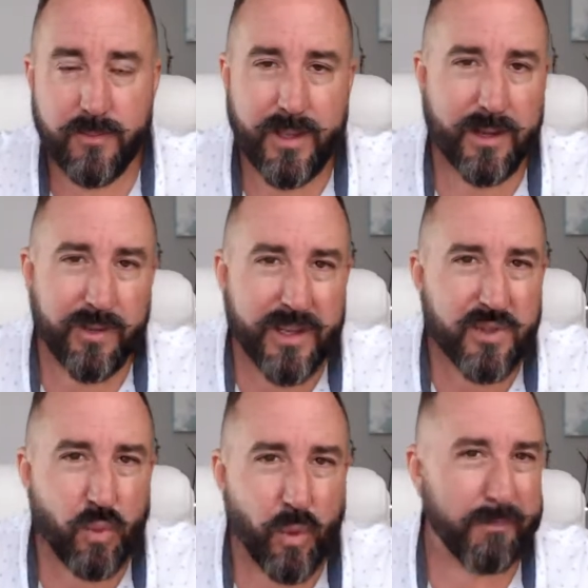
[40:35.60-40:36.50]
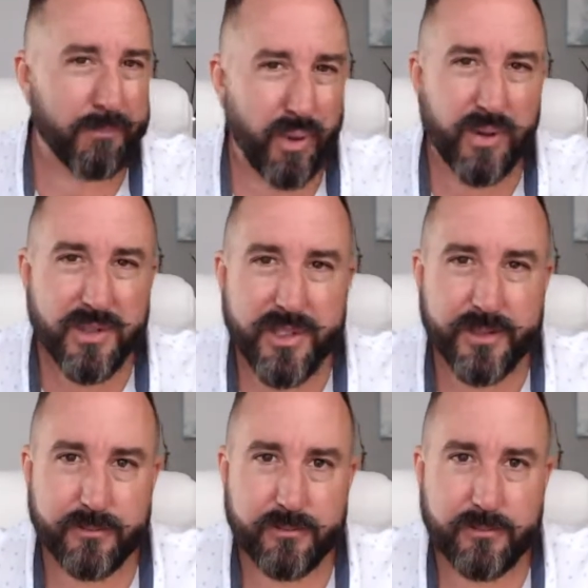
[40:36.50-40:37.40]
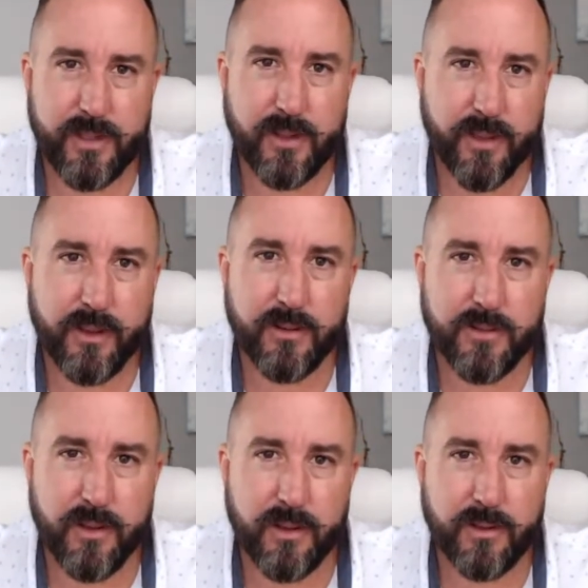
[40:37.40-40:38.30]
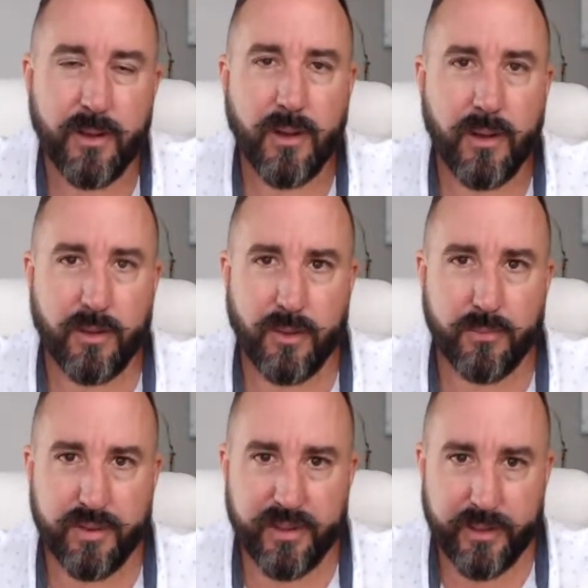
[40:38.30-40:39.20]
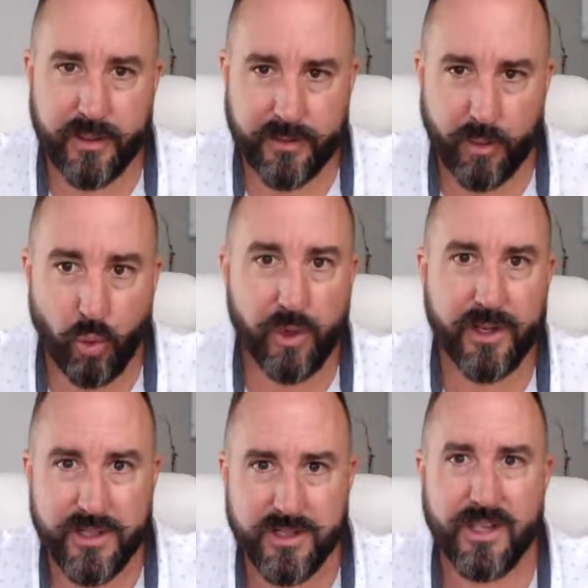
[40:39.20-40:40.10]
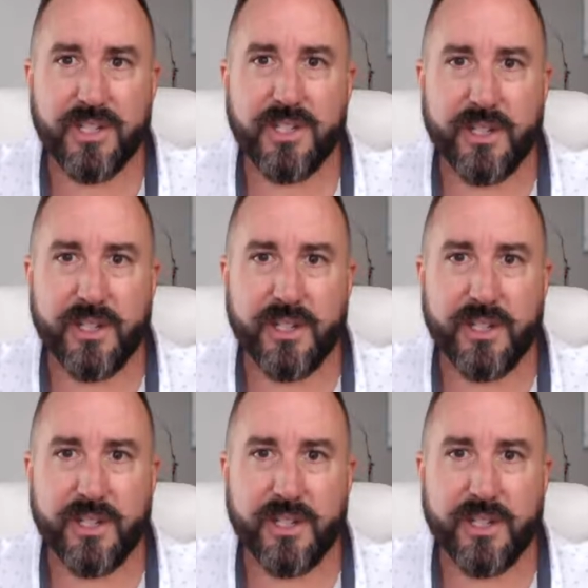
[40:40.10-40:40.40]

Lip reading: I don't think it's one person. I think it could be a organization,